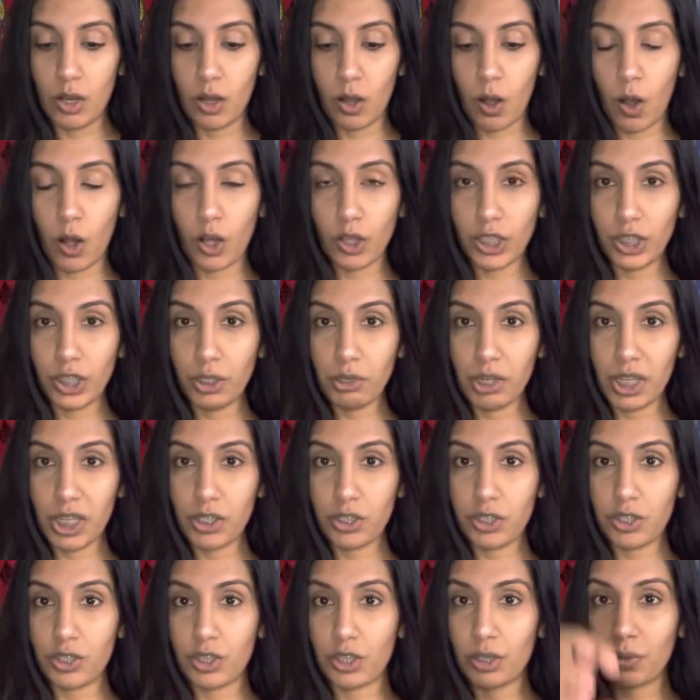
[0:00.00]
All you need
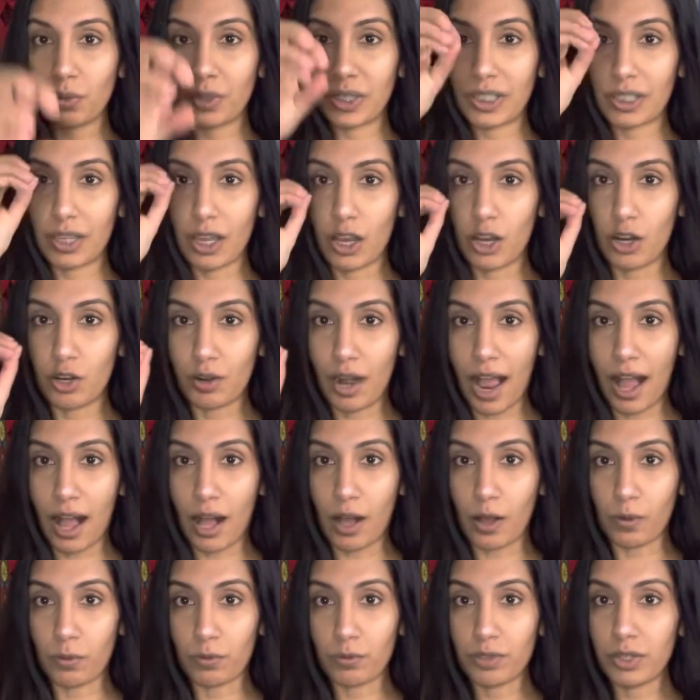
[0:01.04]
to do is
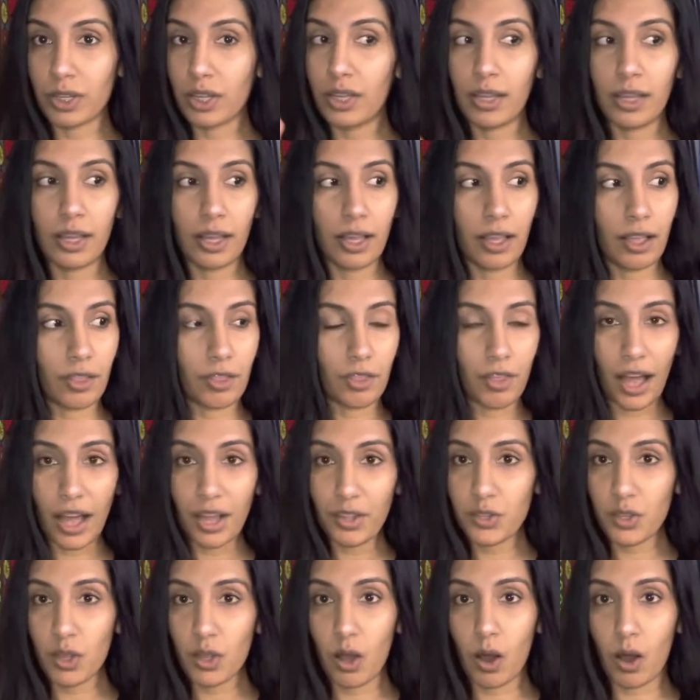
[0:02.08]
ground.
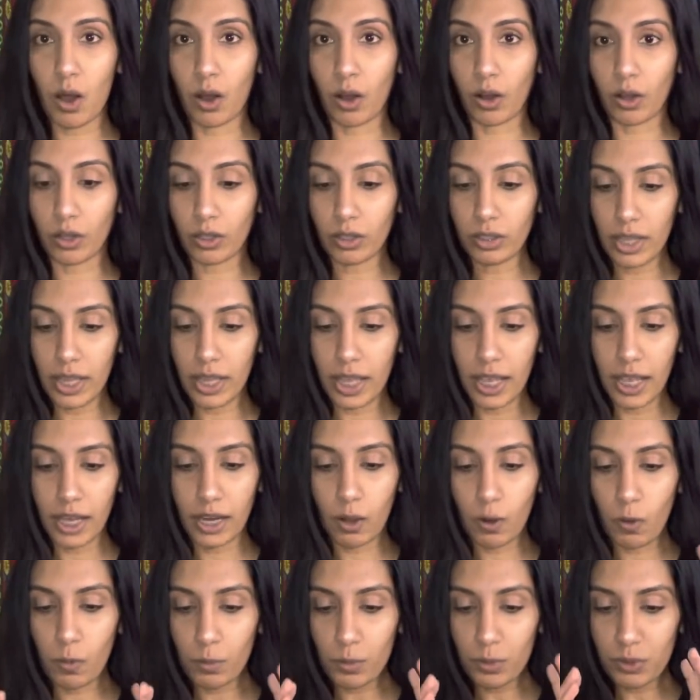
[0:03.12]
That's all. It
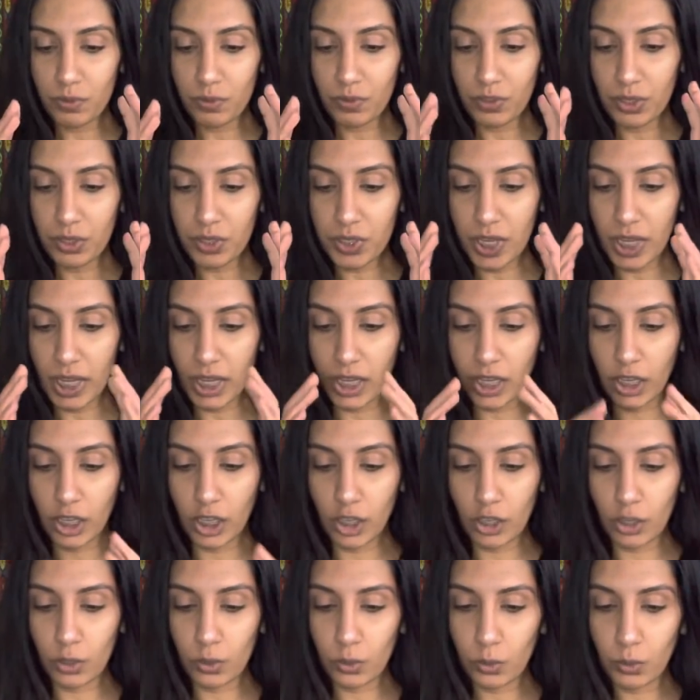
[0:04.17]
almost feels like
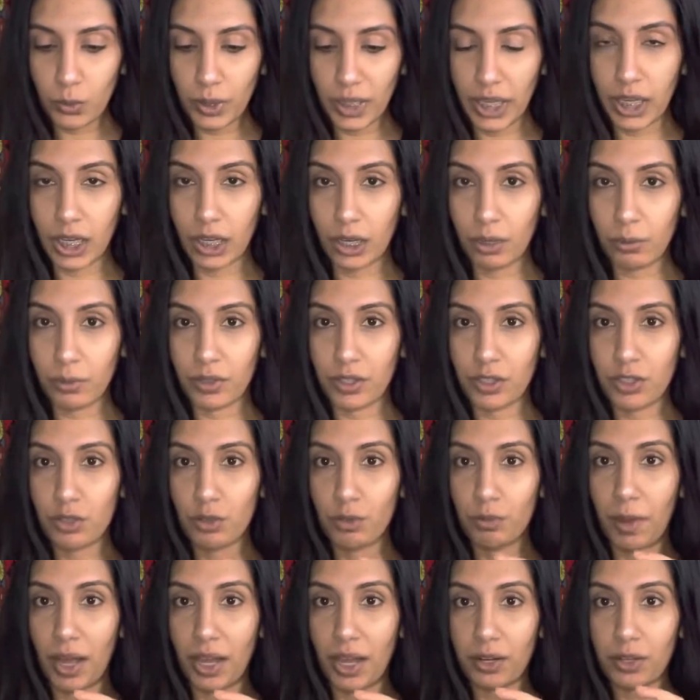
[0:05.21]
you here with the Two
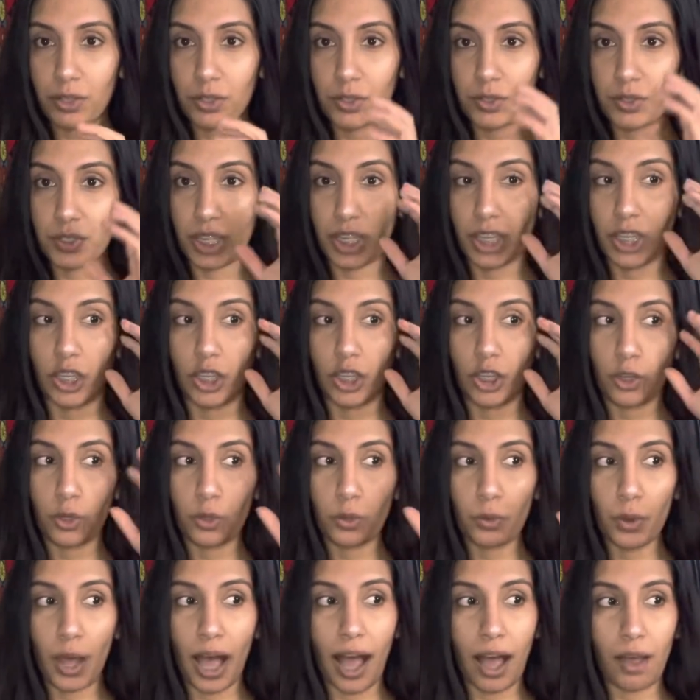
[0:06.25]
of Pentacles, like
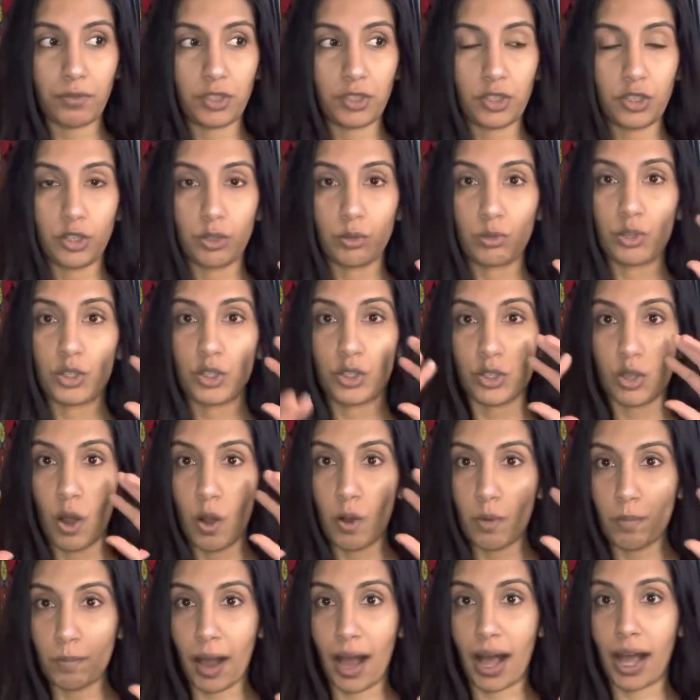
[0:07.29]
you have to do
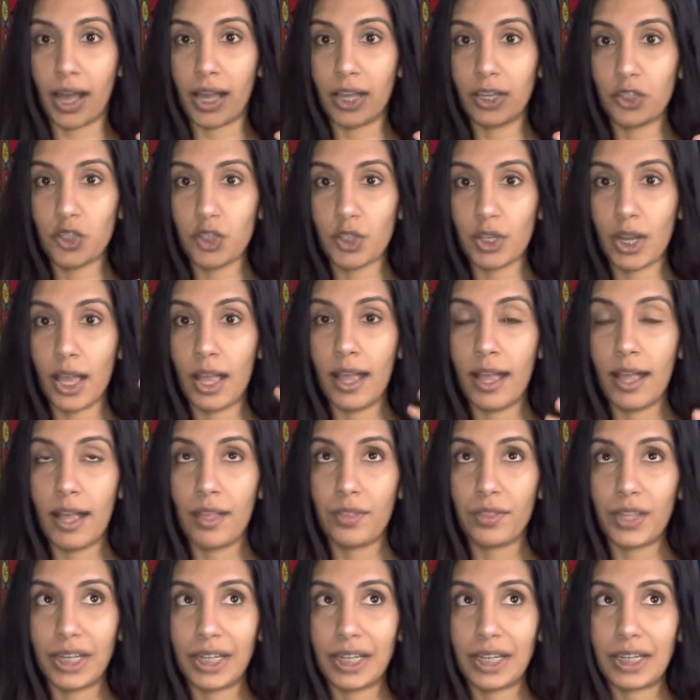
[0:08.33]
so much
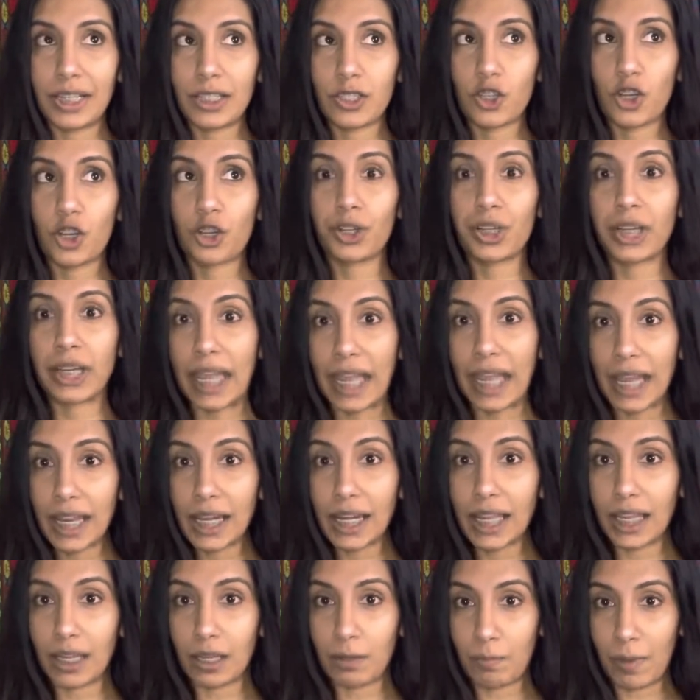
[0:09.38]
that it is
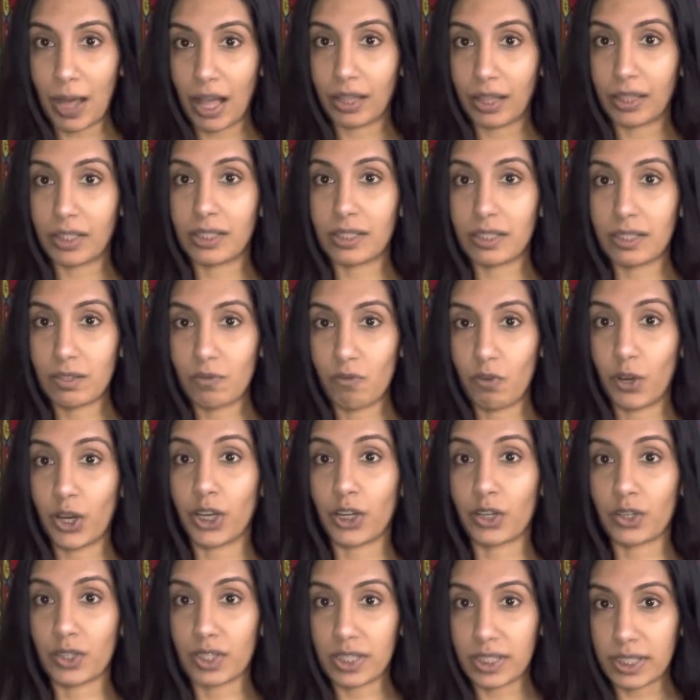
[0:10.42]
creating imbalance for
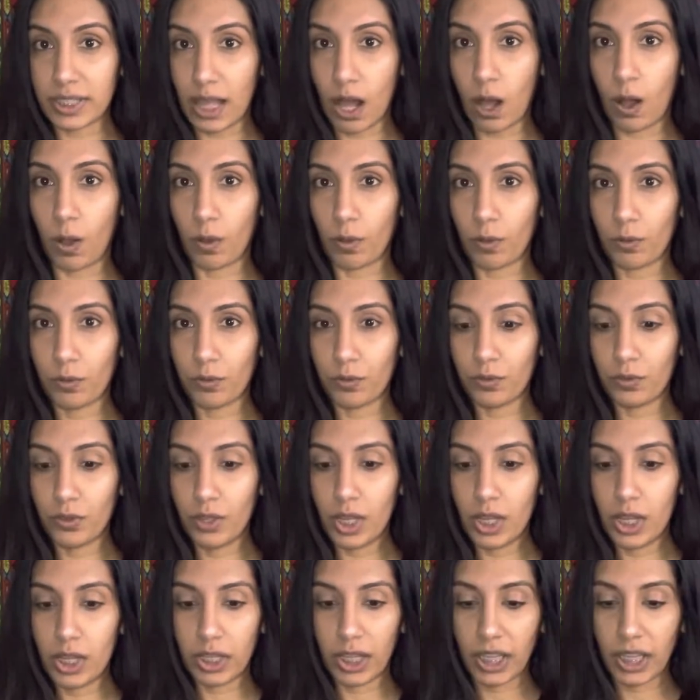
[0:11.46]
yourself
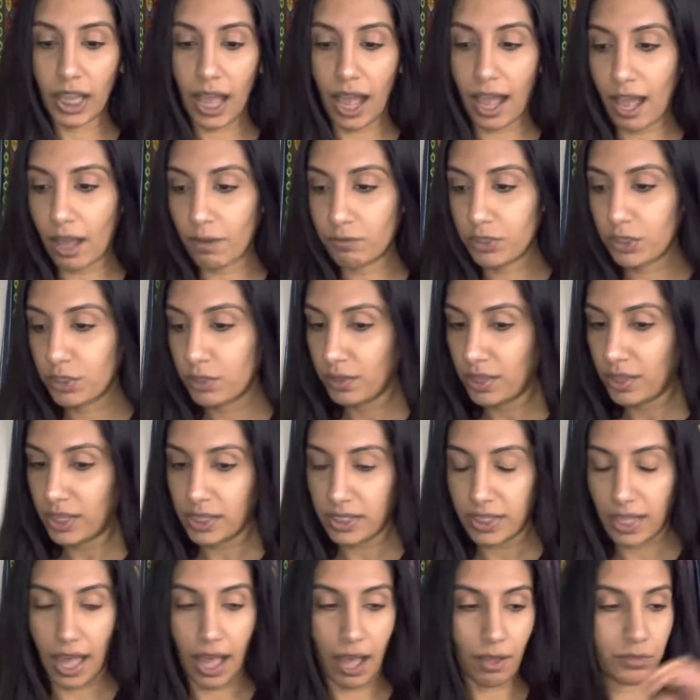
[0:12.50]
like I have to do
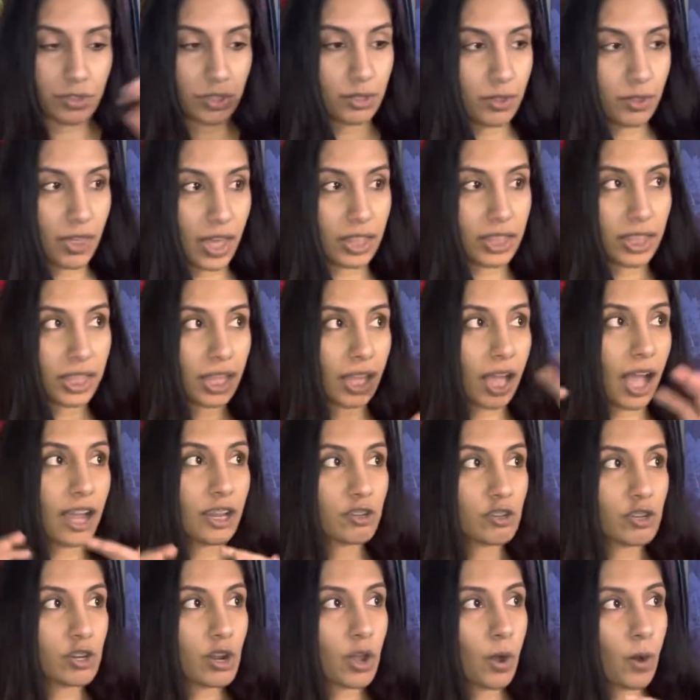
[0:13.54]
this, I have to do that. Like I
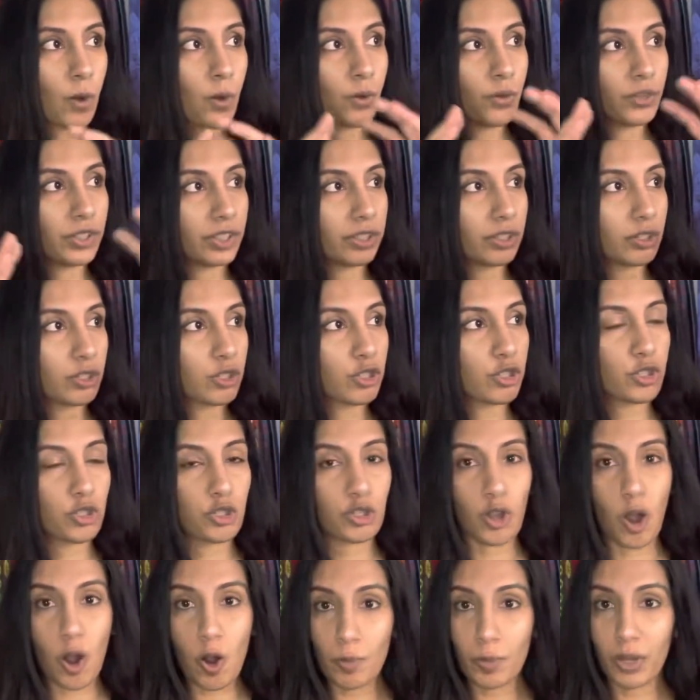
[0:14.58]
know that there's
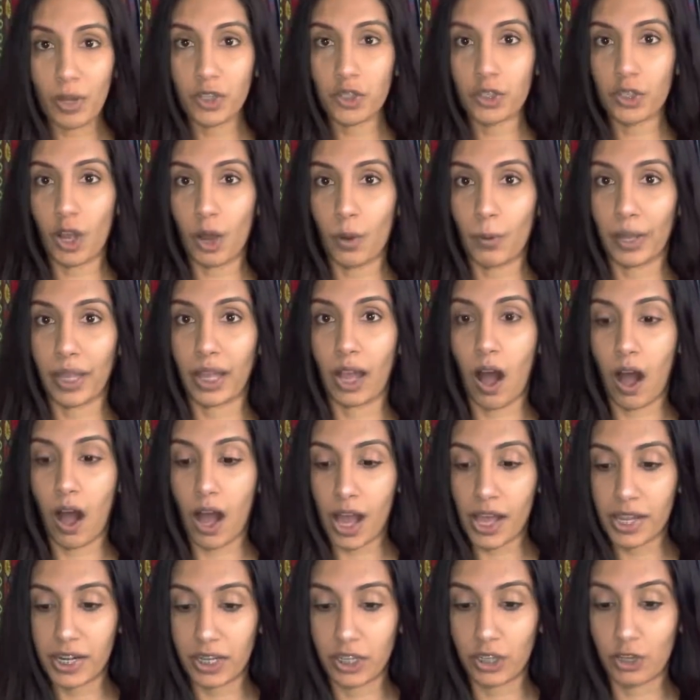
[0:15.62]
so much going
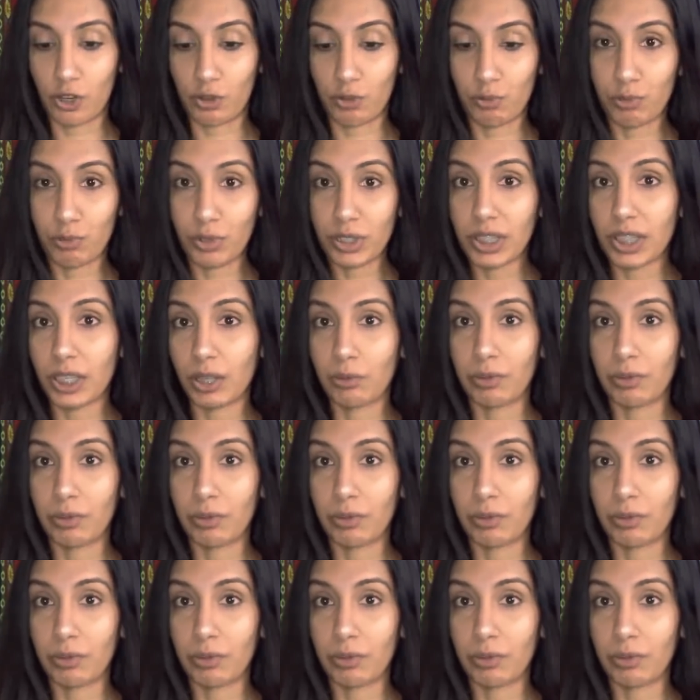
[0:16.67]
on and you're really,